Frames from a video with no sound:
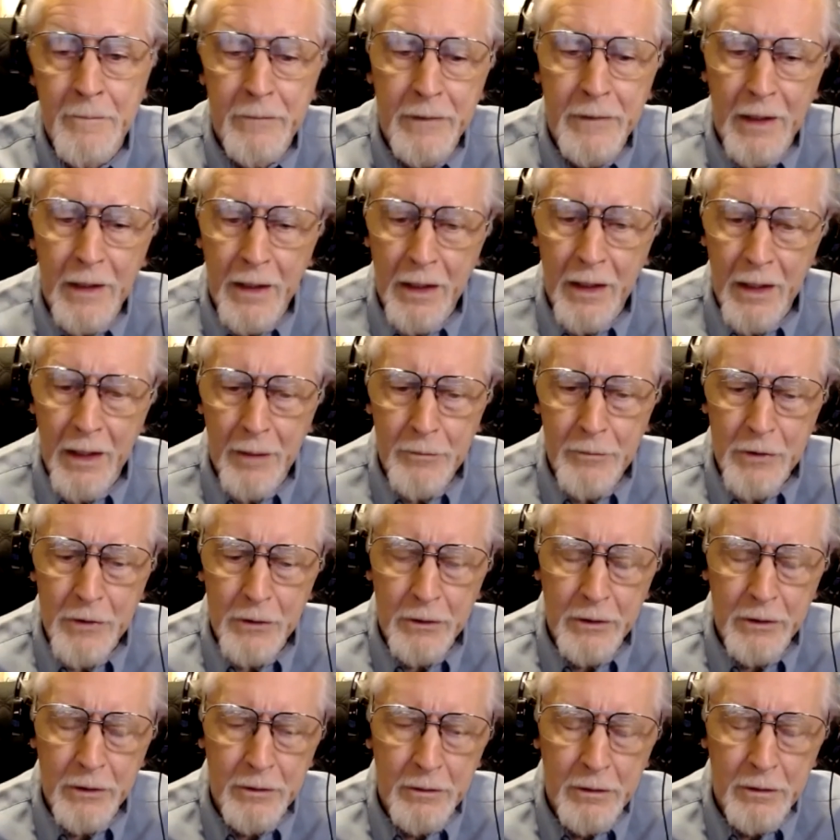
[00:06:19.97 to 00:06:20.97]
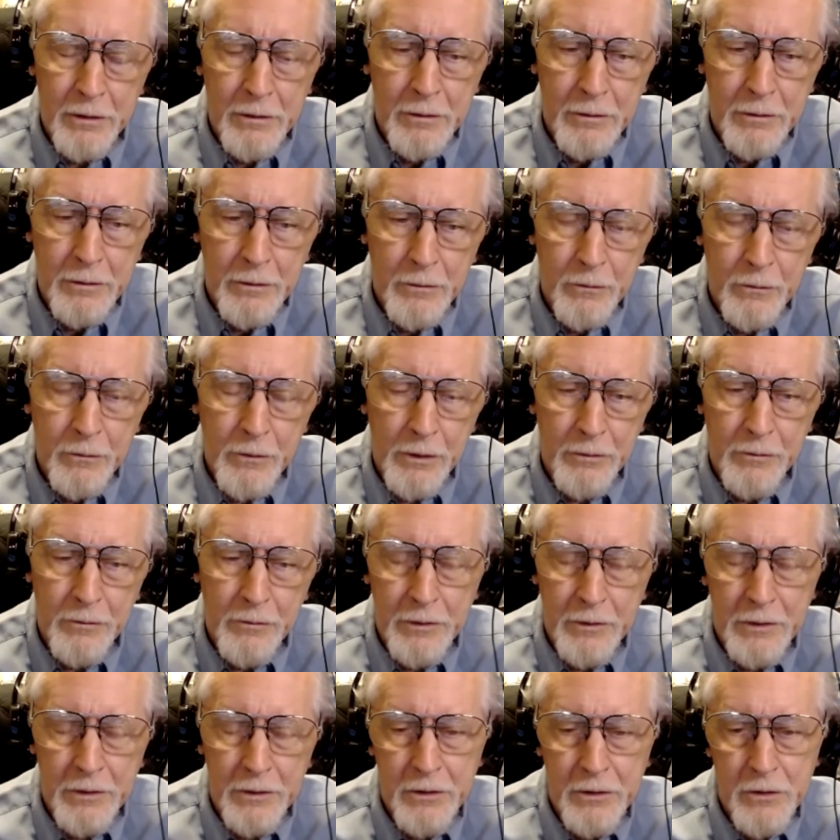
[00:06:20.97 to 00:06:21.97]
And I'm going, well,
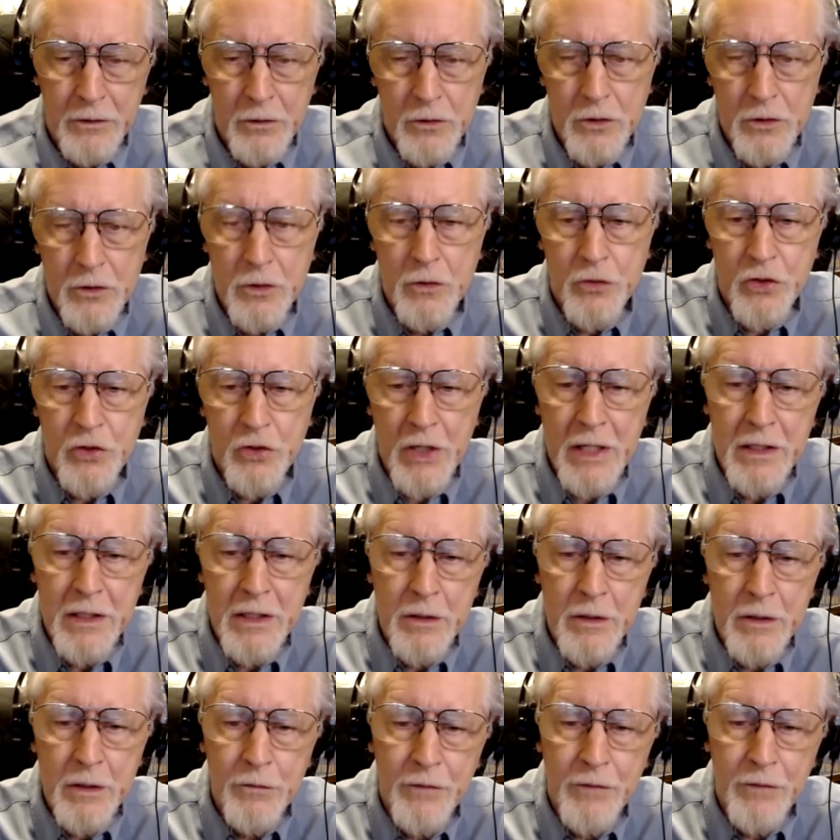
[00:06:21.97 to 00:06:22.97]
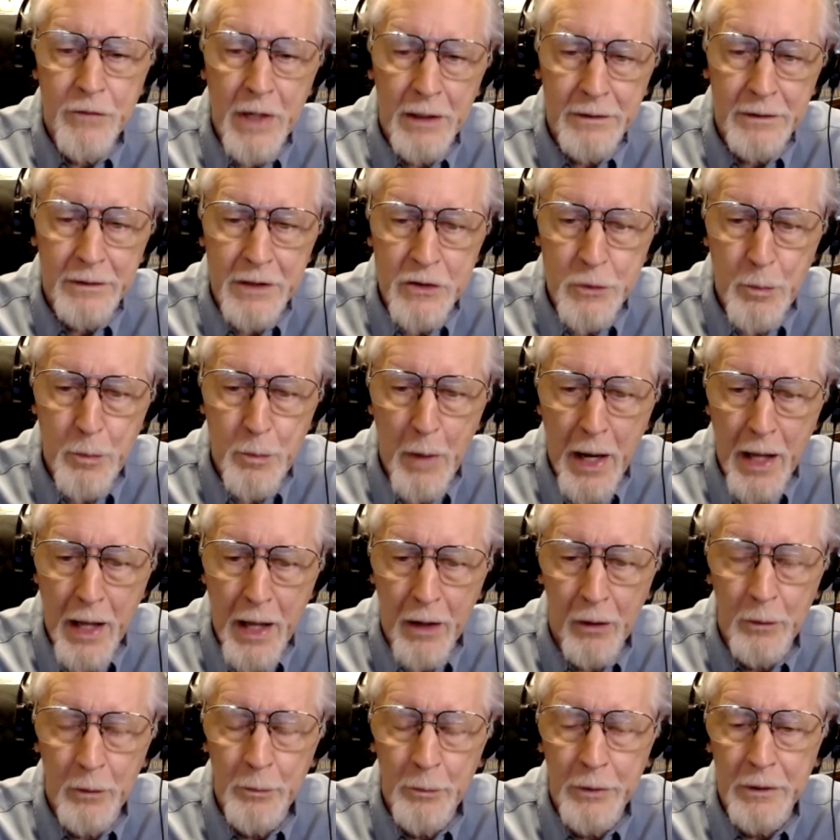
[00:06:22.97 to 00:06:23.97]
you say you've got this model,
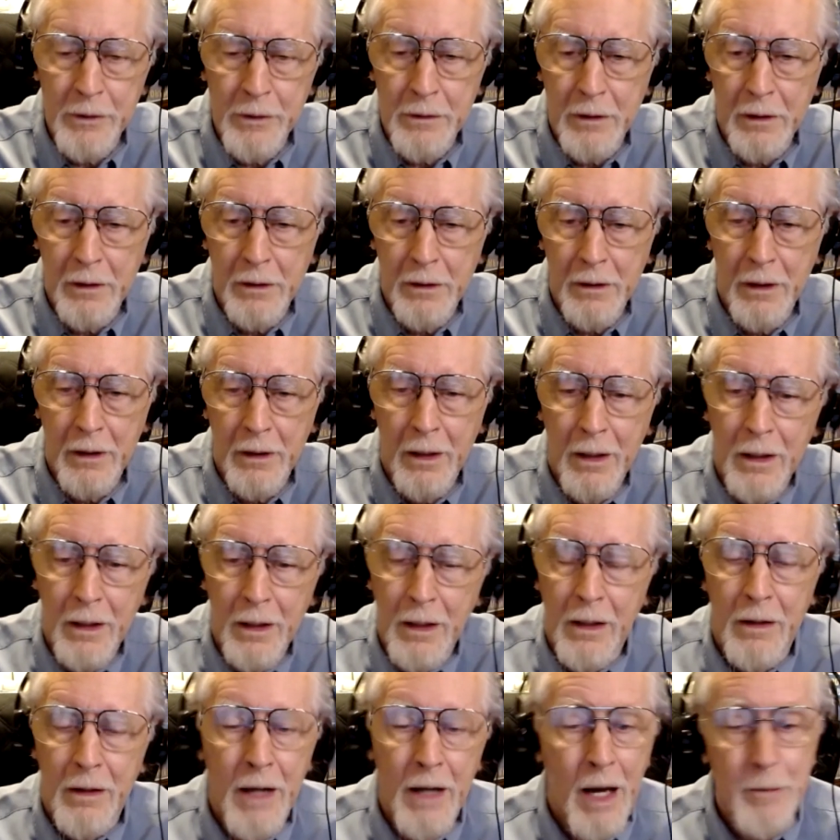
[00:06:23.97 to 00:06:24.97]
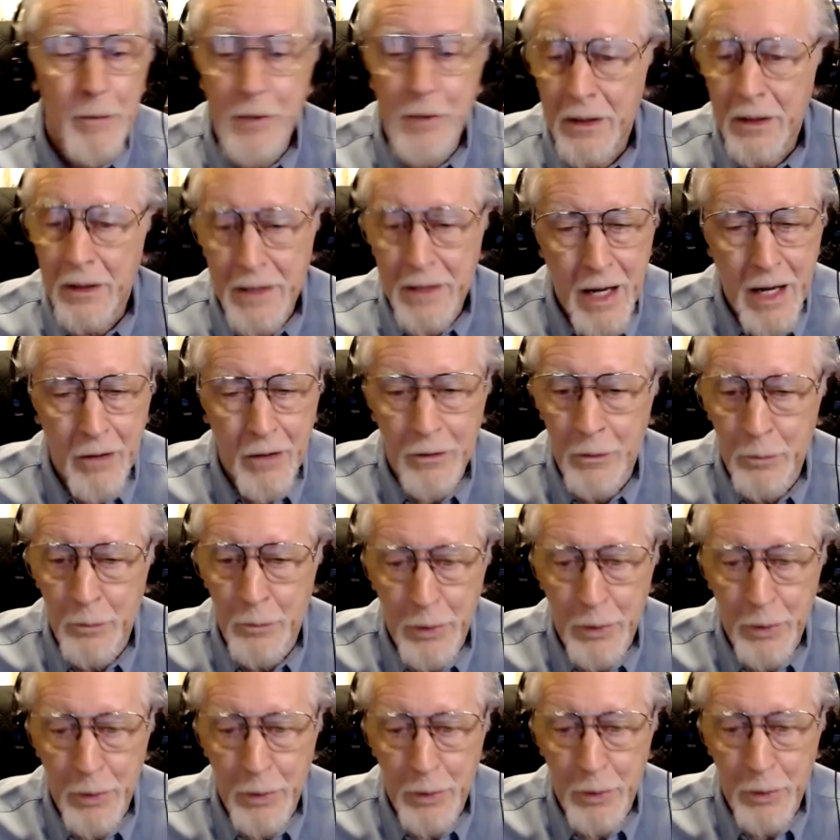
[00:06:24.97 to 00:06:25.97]
but I'm an accountant by
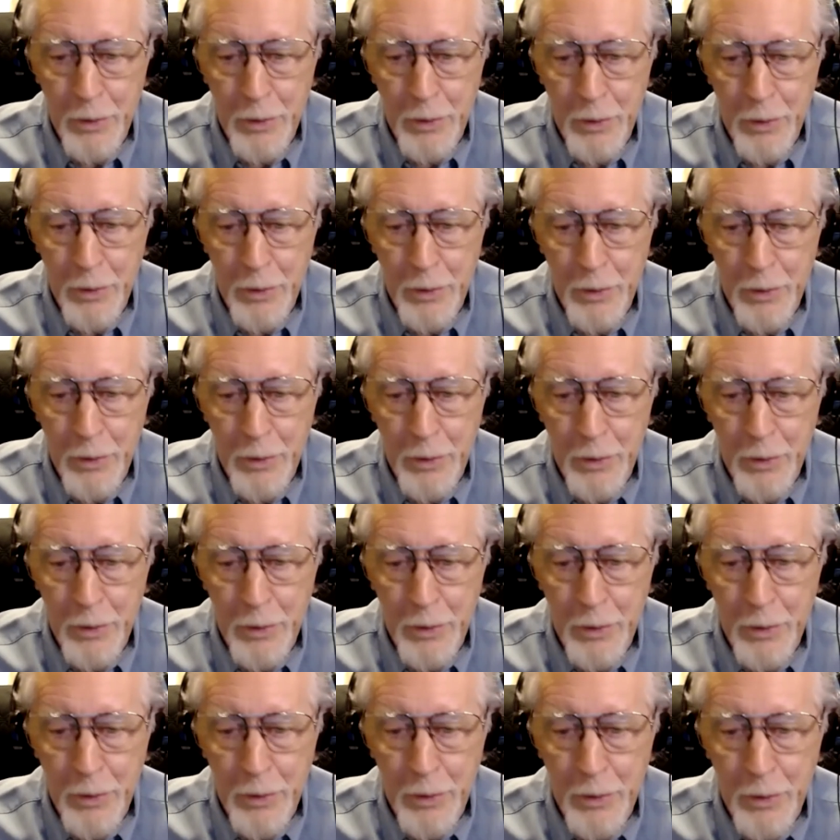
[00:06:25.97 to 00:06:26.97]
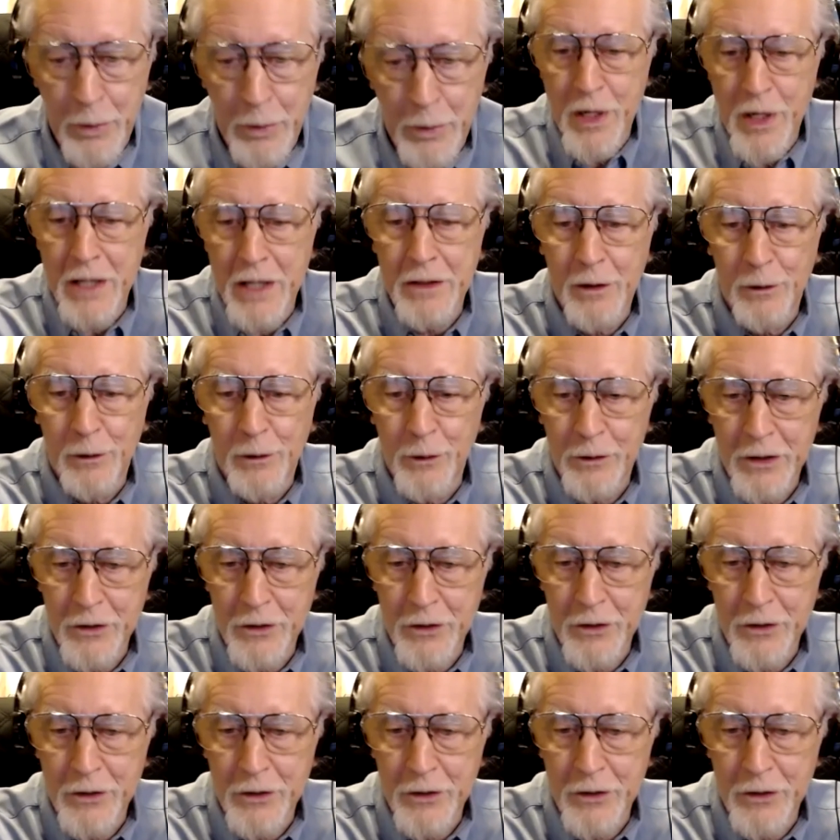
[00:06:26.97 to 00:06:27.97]
trade, so I'm trained to look at
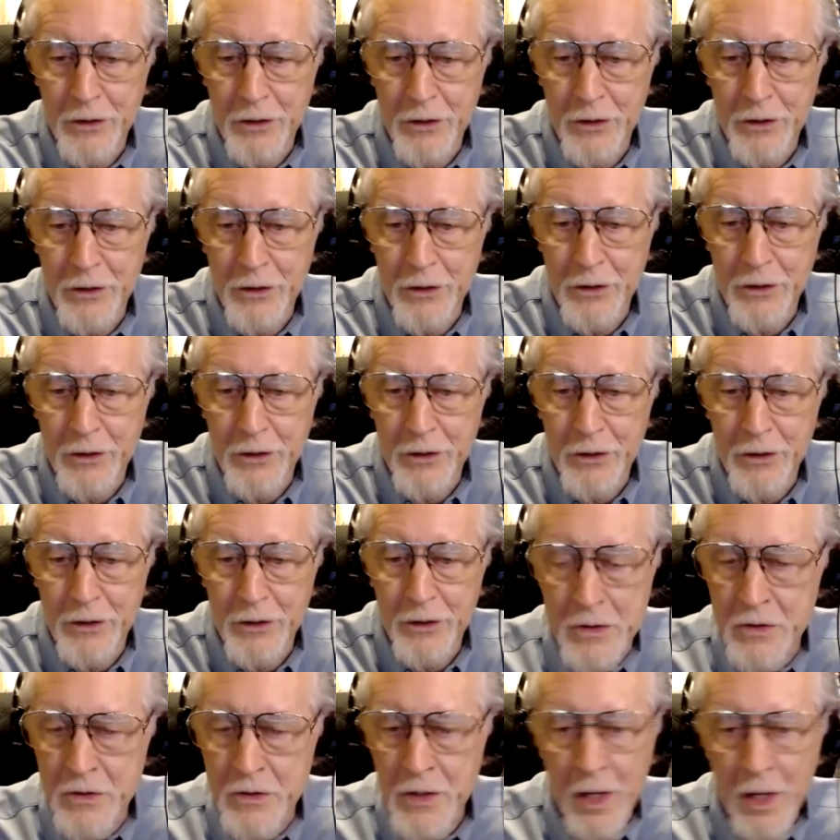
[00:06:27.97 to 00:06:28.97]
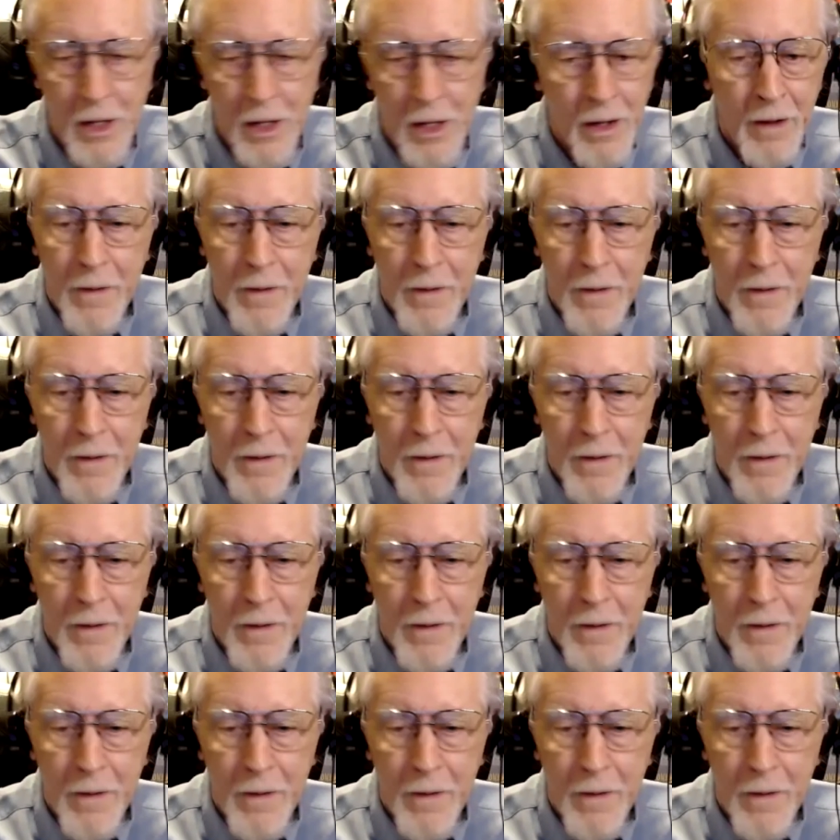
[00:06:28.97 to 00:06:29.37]
statistics and read numbers.